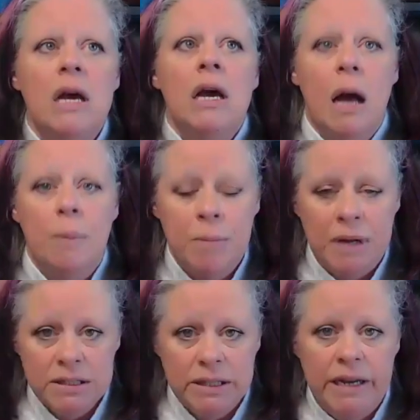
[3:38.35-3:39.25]
A couple
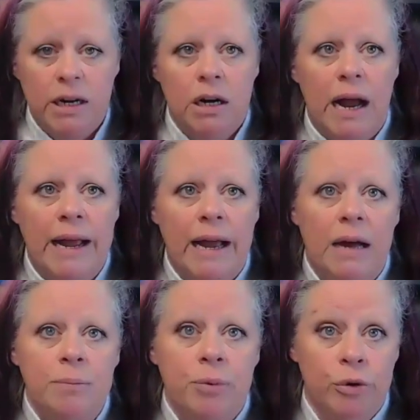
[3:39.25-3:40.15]
months later, I
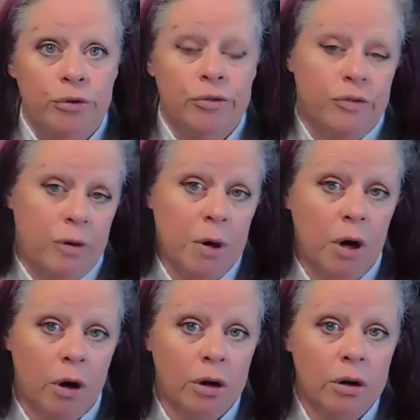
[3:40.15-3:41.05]
got proof from
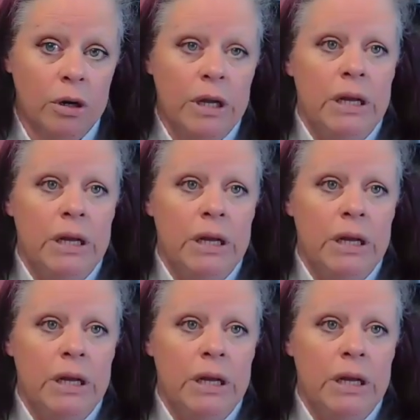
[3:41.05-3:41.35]
her